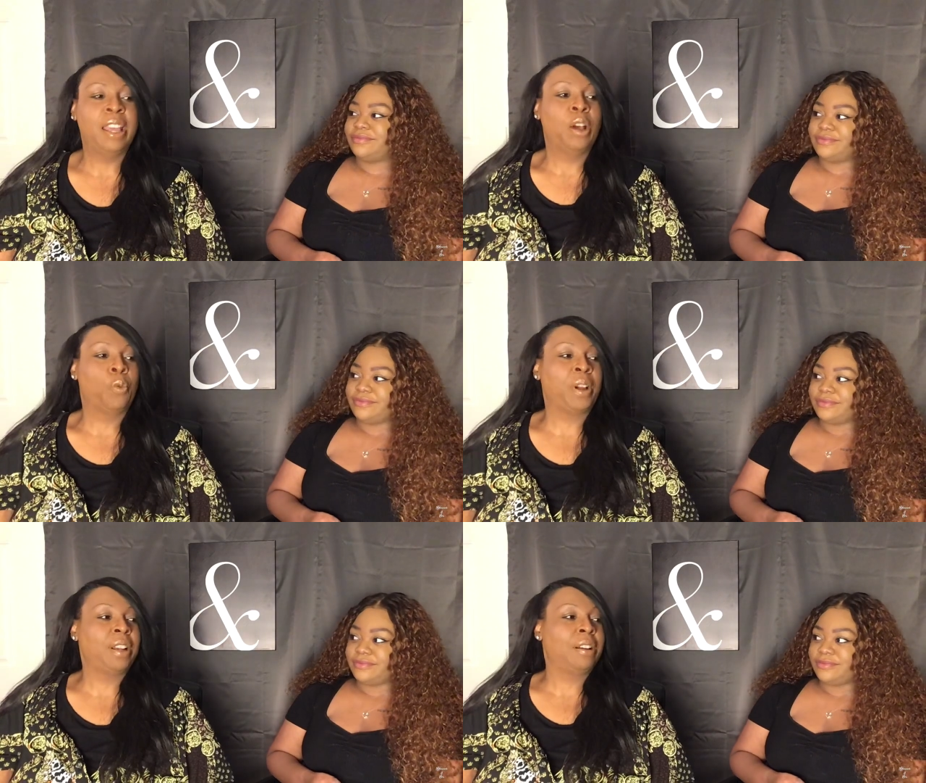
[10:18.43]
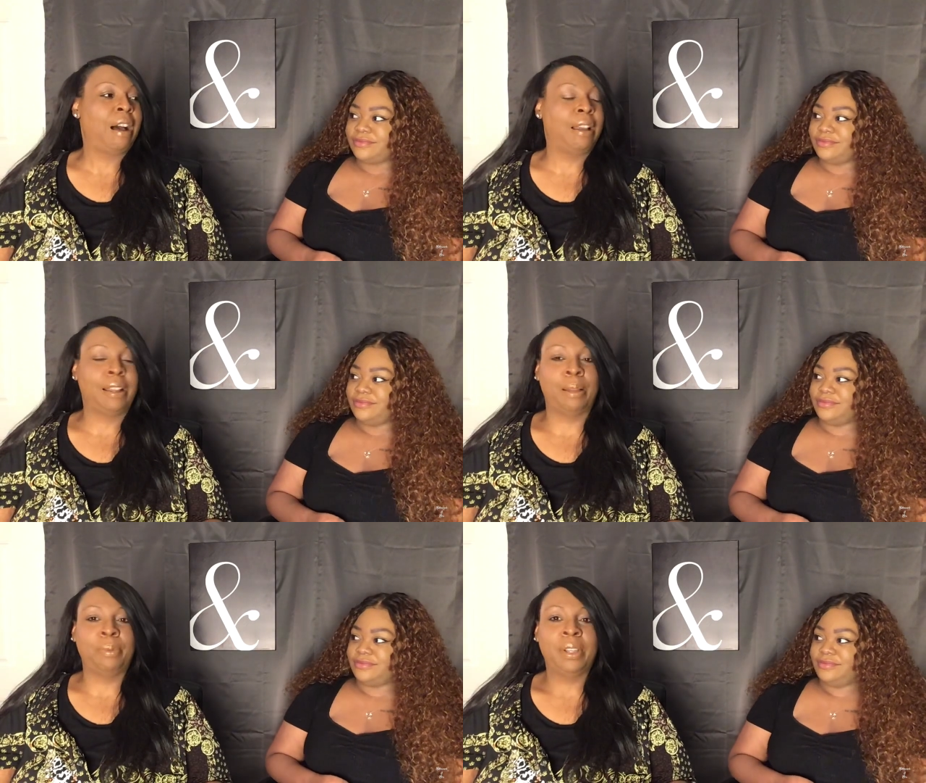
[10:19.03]
Speaker 1: we're going to call
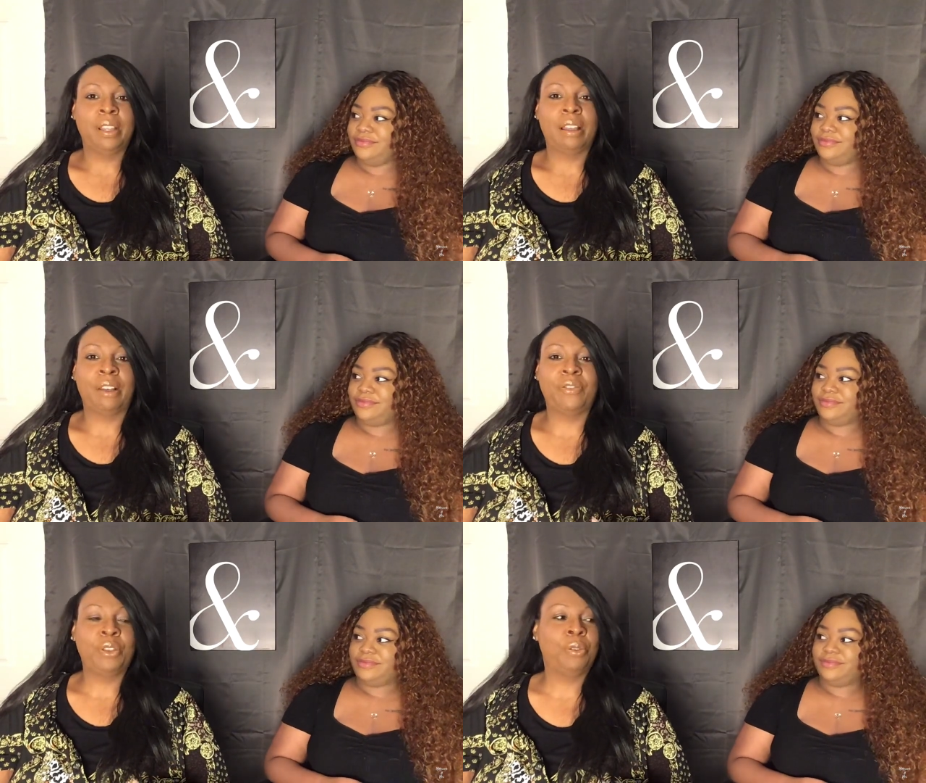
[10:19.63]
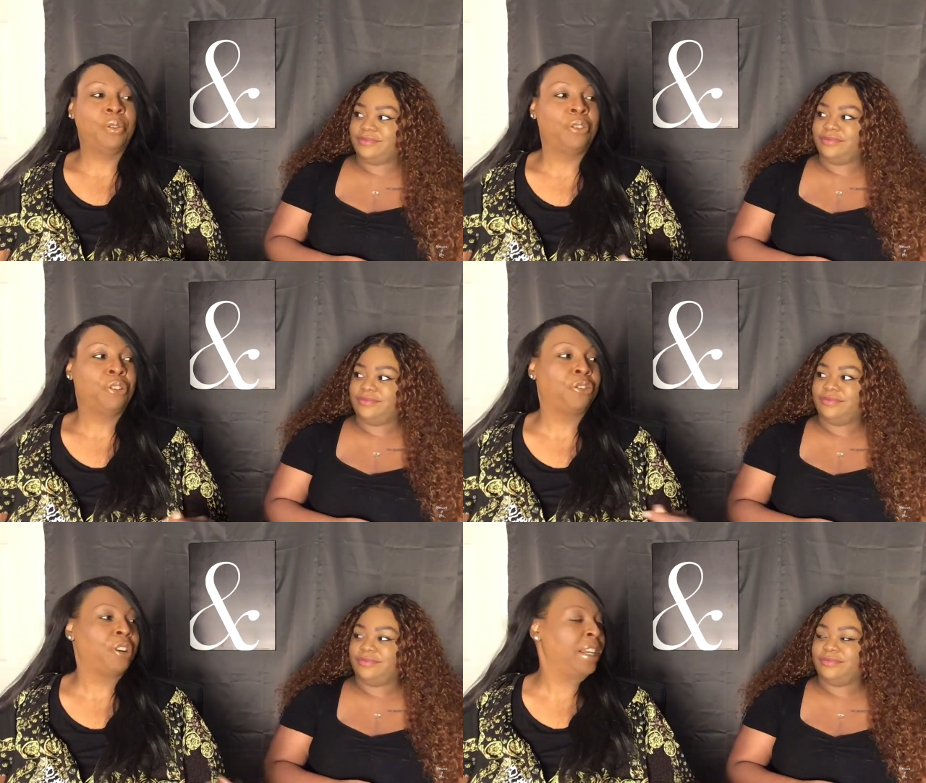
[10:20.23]
up a few
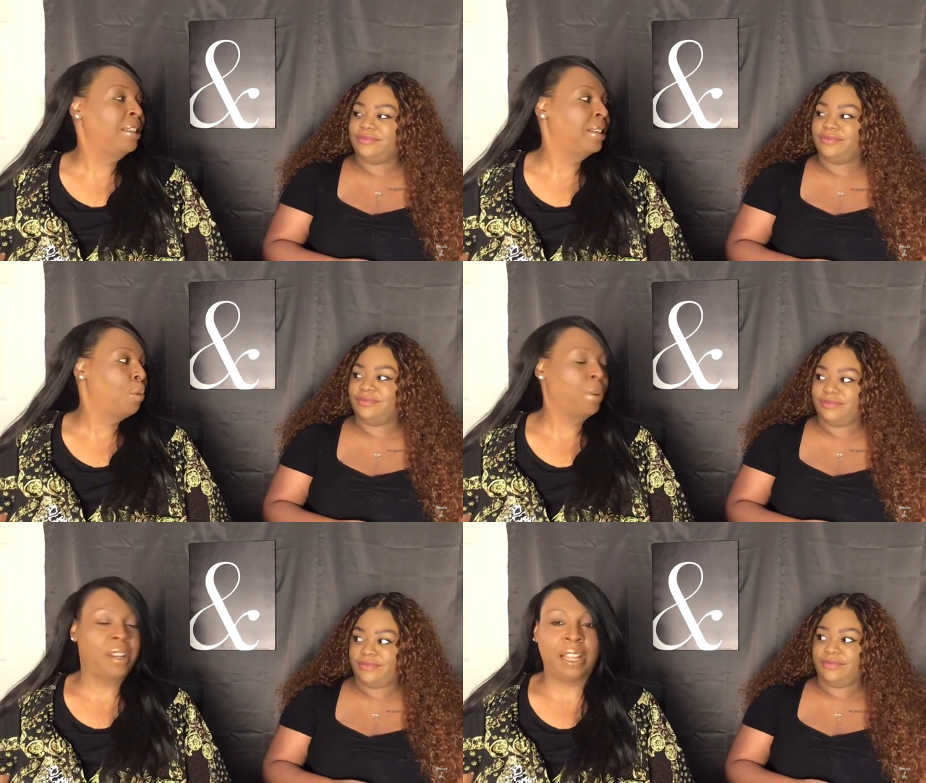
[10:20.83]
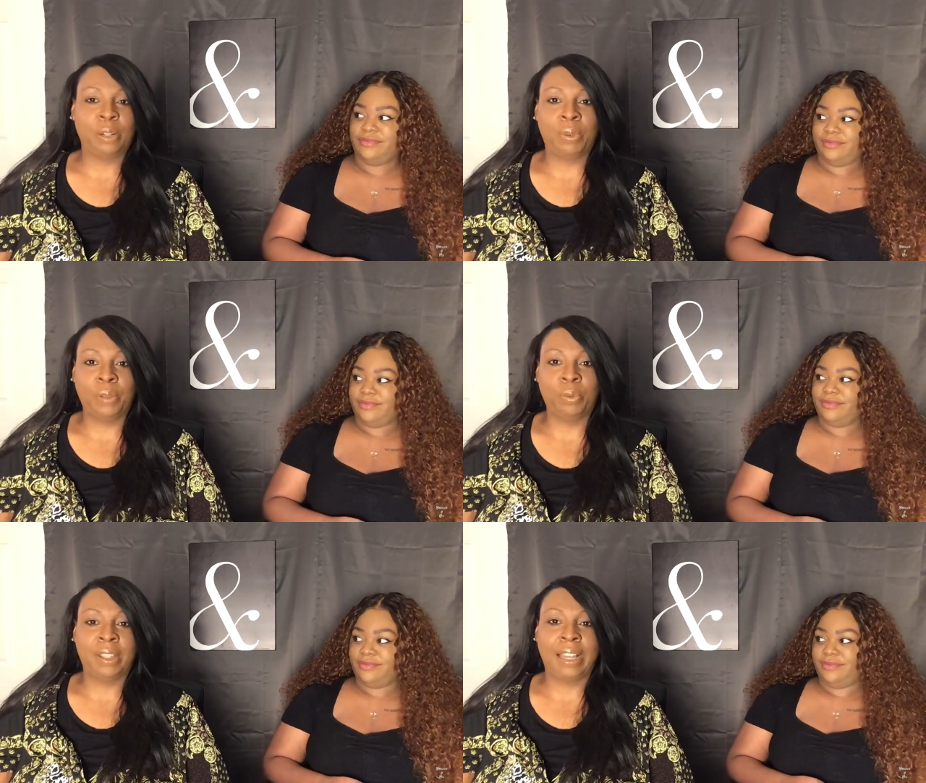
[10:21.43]
friends that we're connected with
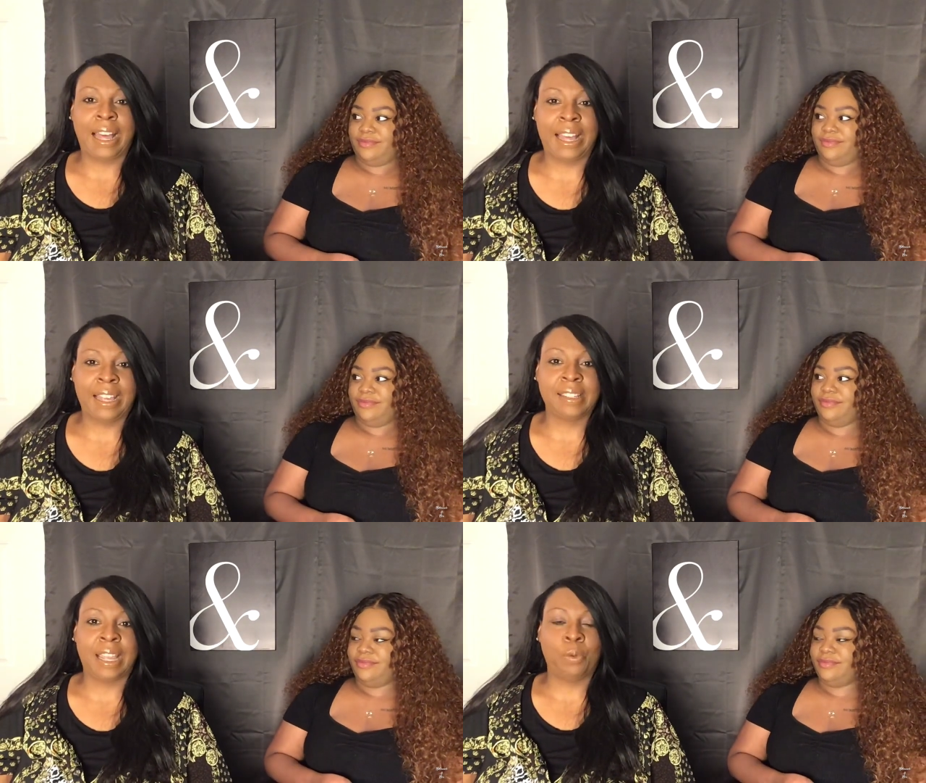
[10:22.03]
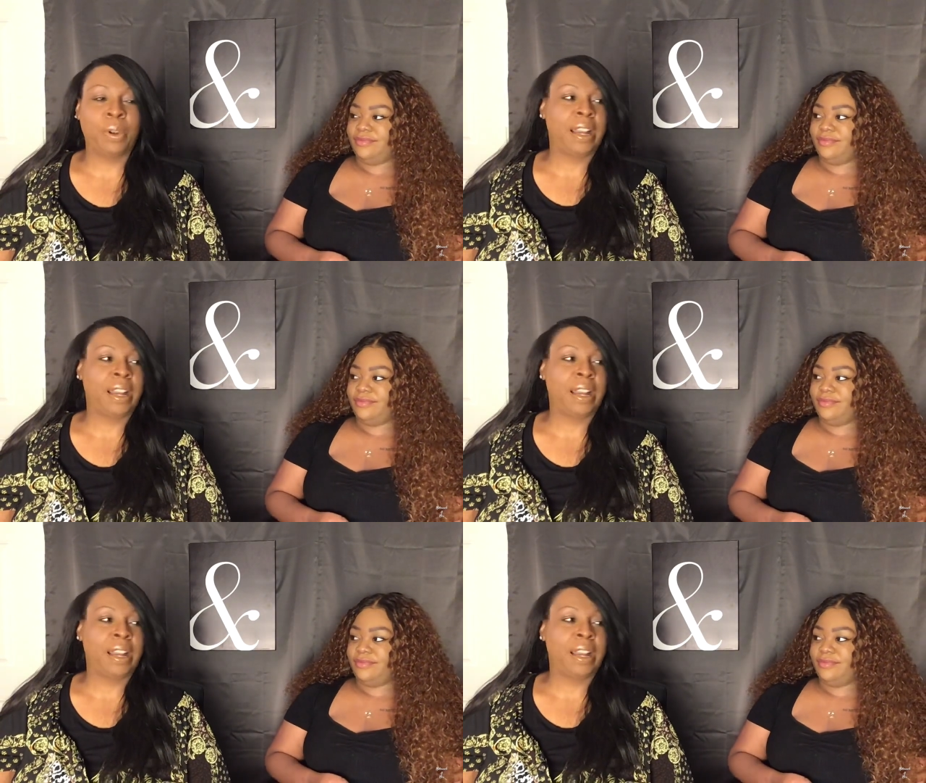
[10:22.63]
with the guys, and we're gonna